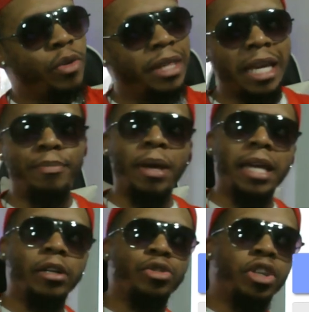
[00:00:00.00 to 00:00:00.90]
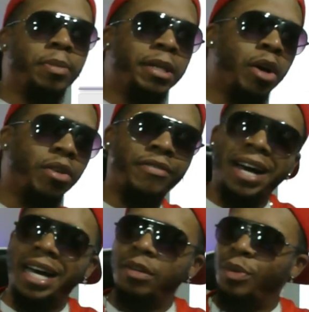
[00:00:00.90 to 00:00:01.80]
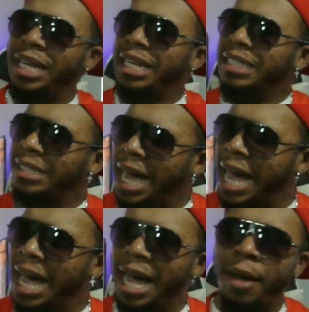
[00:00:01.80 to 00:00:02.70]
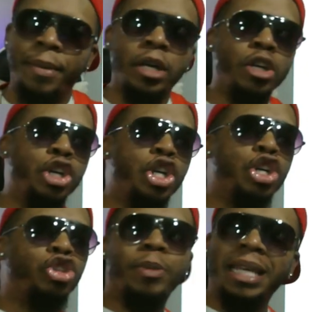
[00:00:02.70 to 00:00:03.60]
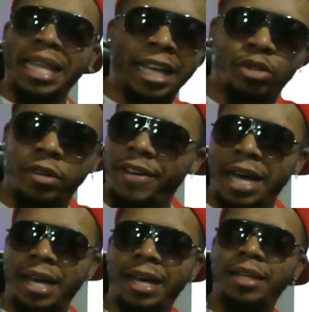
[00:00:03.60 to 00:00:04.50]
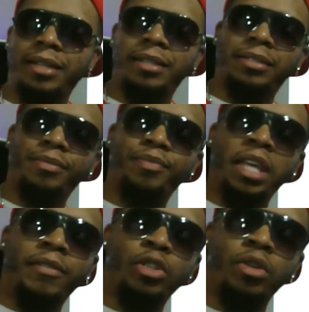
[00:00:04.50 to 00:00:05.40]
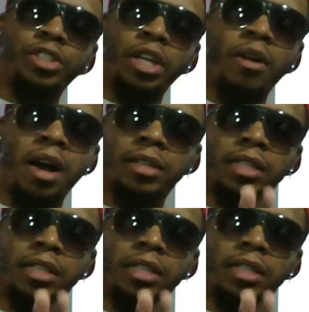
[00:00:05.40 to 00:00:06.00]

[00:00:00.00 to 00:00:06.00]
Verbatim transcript: hit that bell so you can be notified when it is time to be electrified. Thank you for joining J-Rocc.